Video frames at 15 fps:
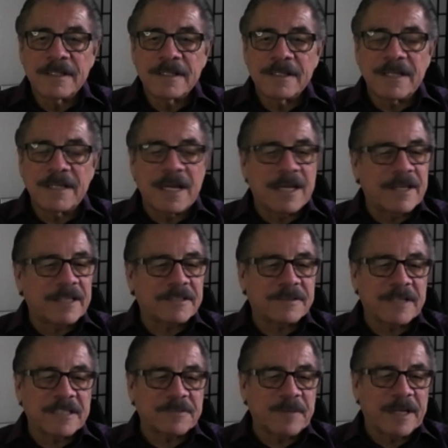yeah,
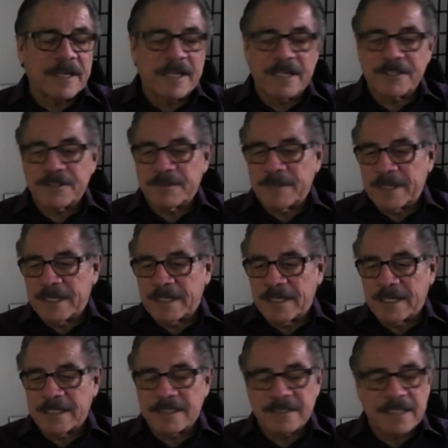that's my nature, man.
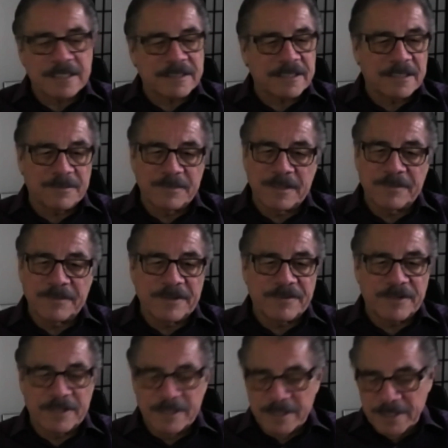How do you set something I
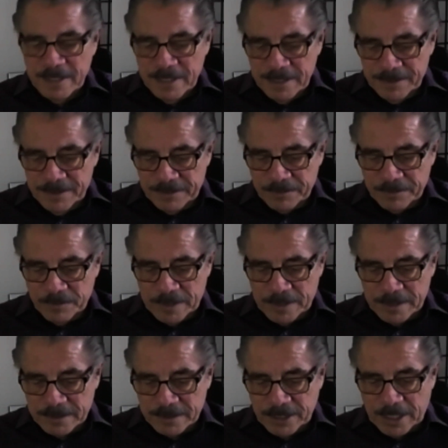never
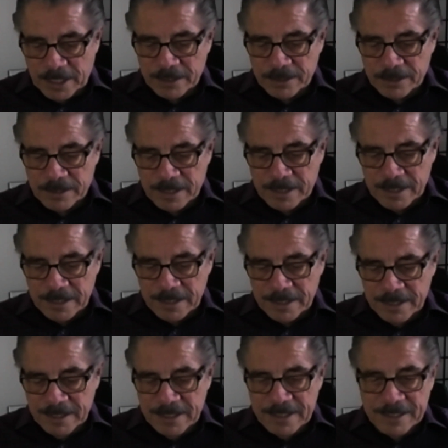want to change.
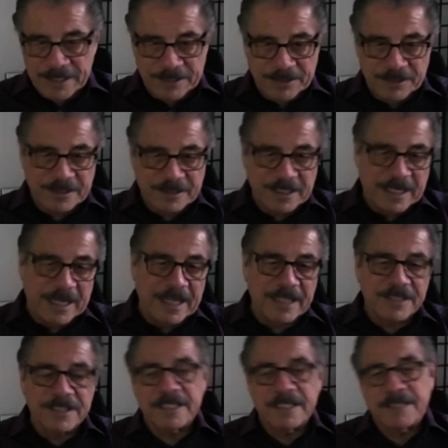You said
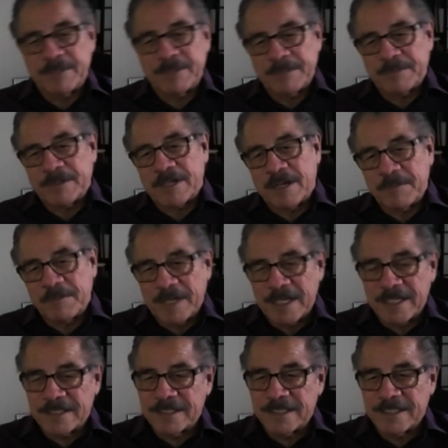legend, and people call me
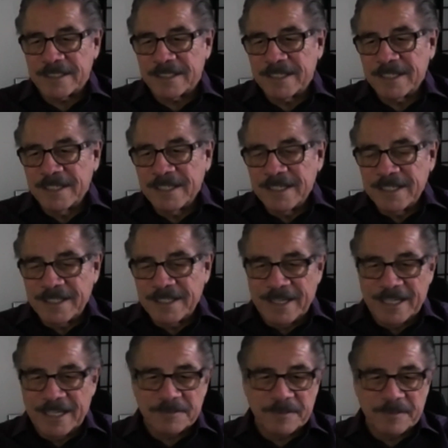legend, and
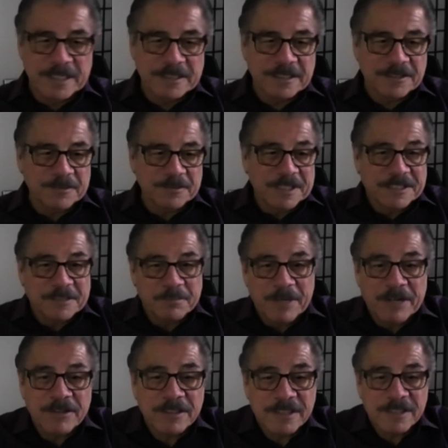they ask me. I said, to me, it's
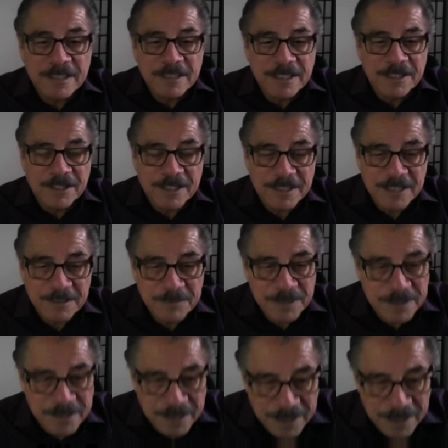embarrassing, because I'm just